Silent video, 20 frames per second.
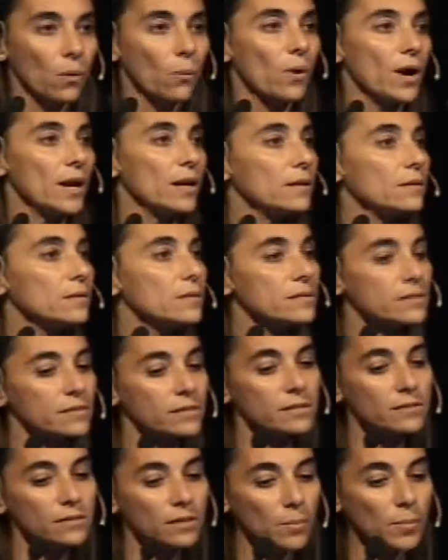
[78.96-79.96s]
Well,
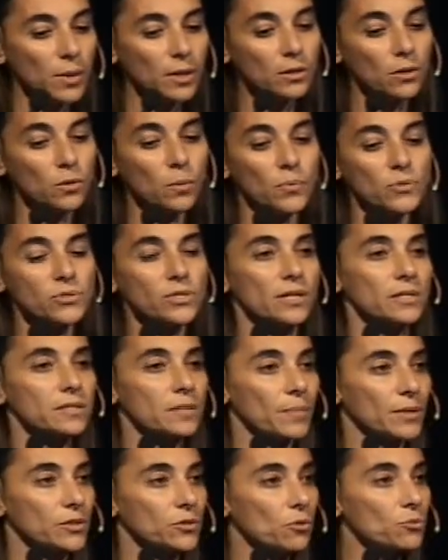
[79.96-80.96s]
systemic lupus
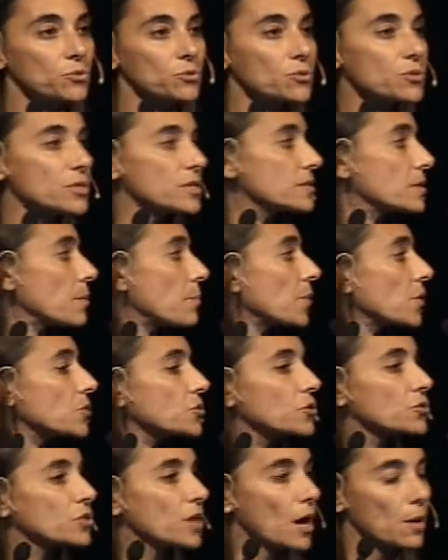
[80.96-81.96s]
erythematosus is a
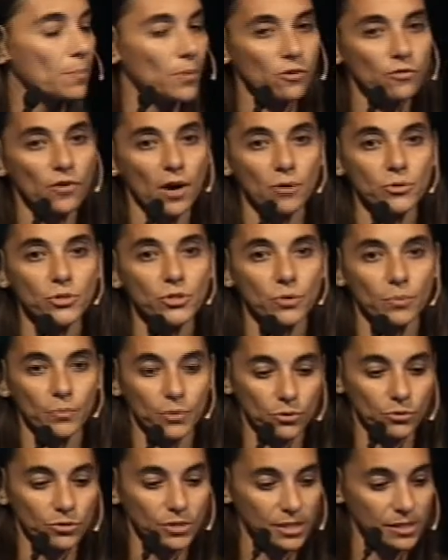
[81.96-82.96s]
prototype of
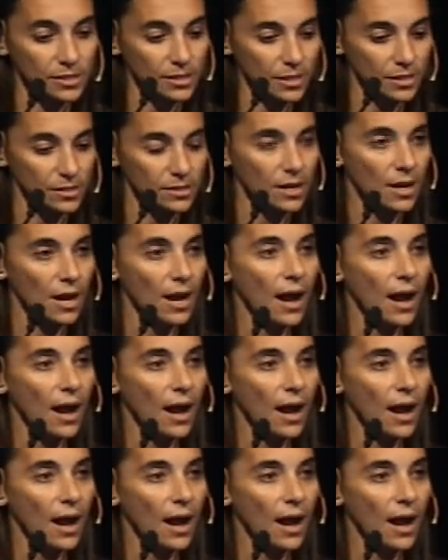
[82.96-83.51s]
autoimmune disease.